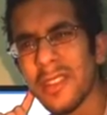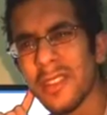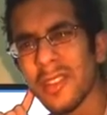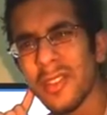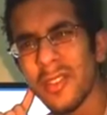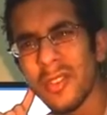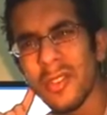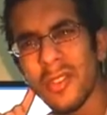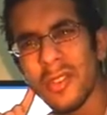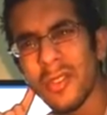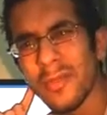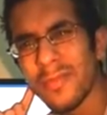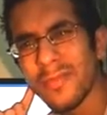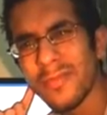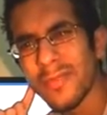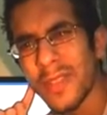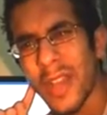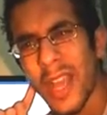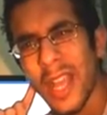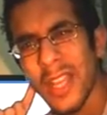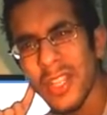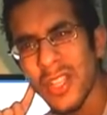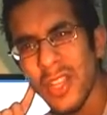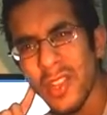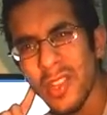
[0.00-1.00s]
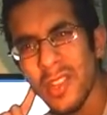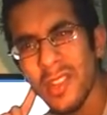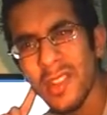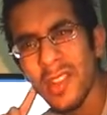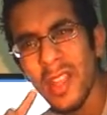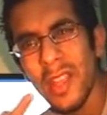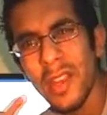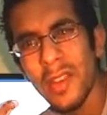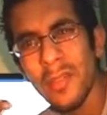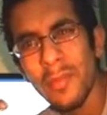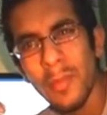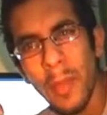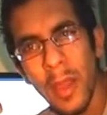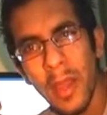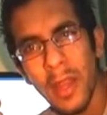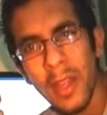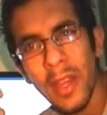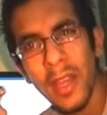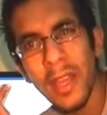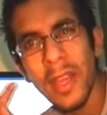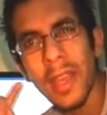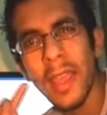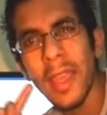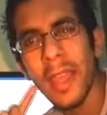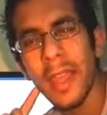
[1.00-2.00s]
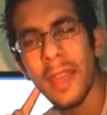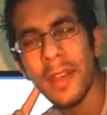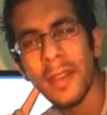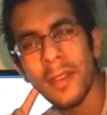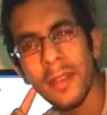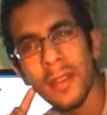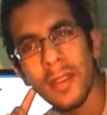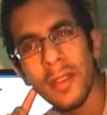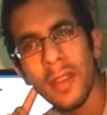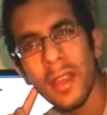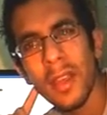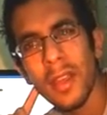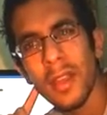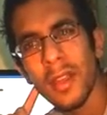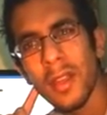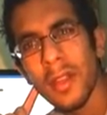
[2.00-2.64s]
So I just did my reading, and